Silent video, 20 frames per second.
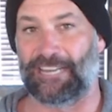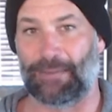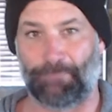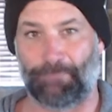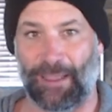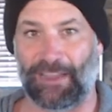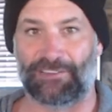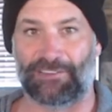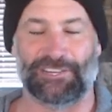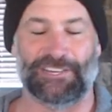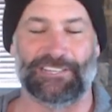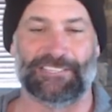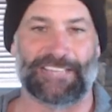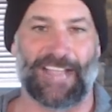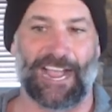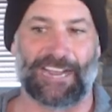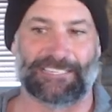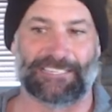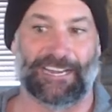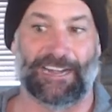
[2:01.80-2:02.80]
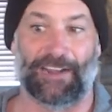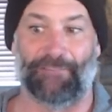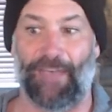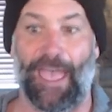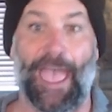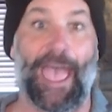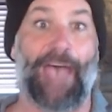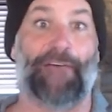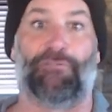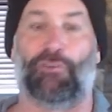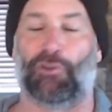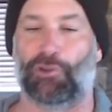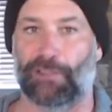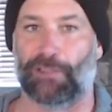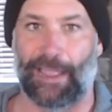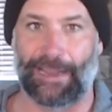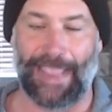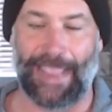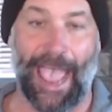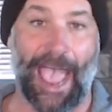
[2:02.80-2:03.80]
pink sheet stocks that have ever
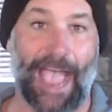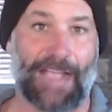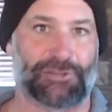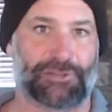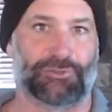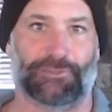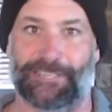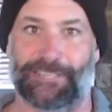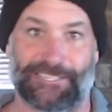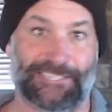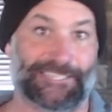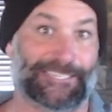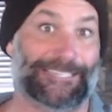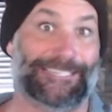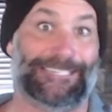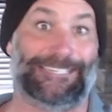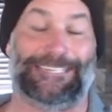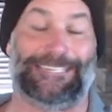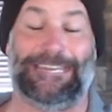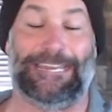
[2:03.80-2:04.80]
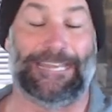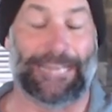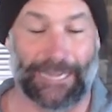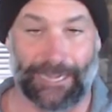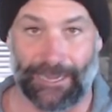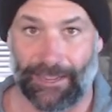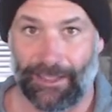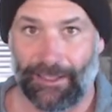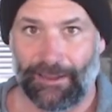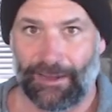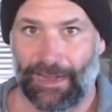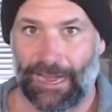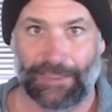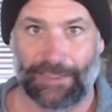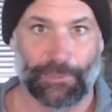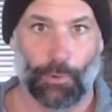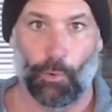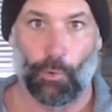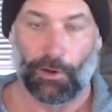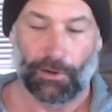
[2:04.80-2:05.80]
like actually succeeded in
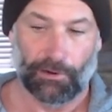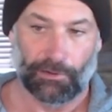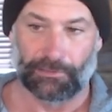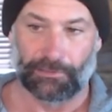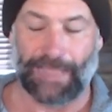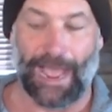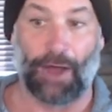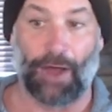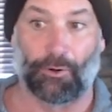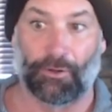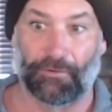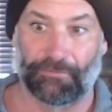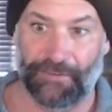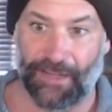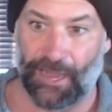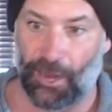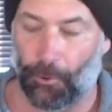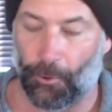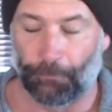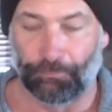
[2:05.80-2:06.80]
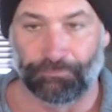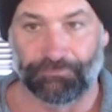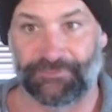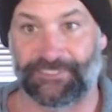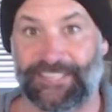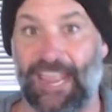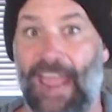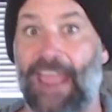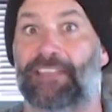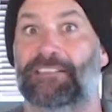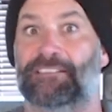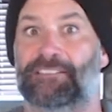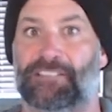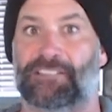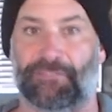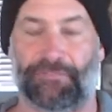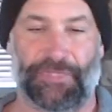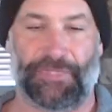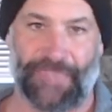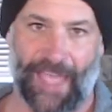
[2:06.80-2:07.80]
the world out of, you know, tens
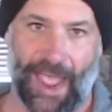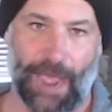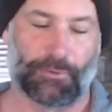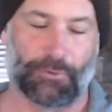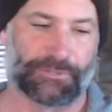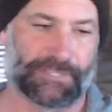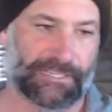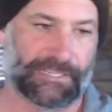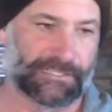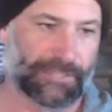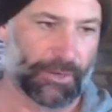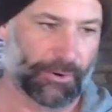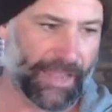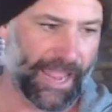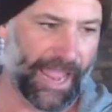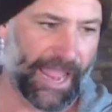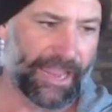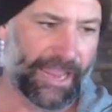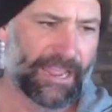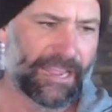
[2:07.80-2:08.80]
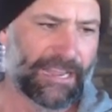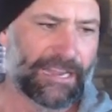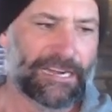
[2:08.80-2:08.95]
of thousands. Okay.